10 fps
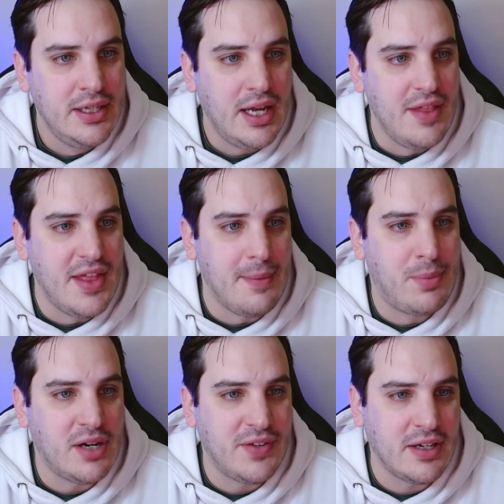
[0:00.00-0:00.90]
And then
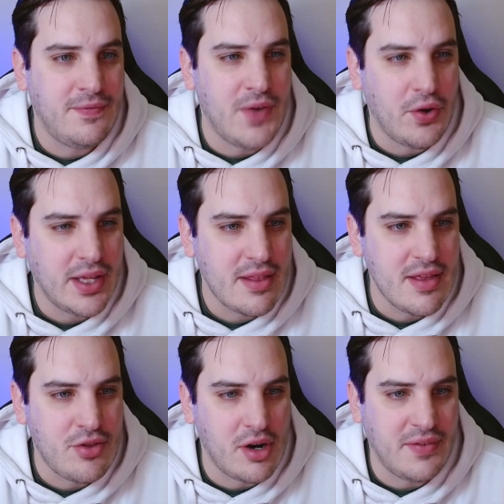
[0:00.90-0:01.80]
Perfect Focus
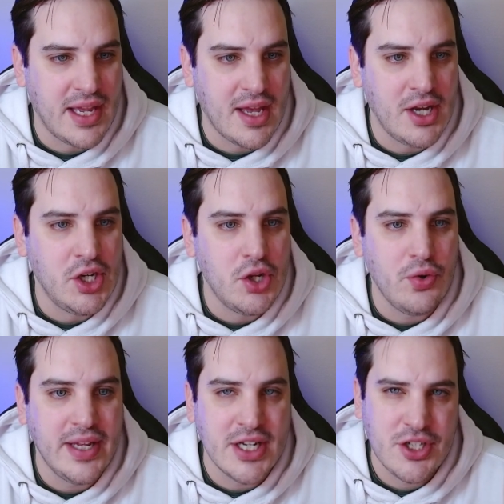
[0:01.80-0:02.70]
is sort of a
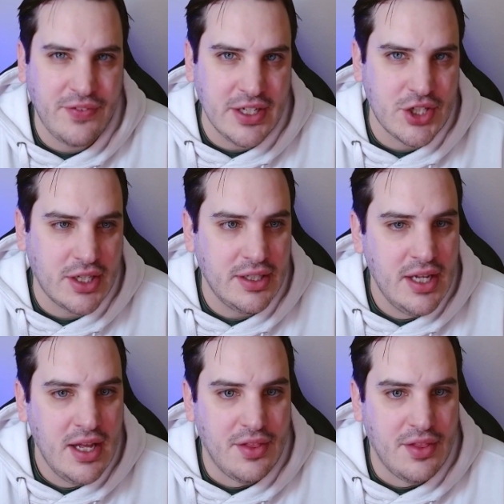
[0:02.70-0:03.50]
new-ish feature.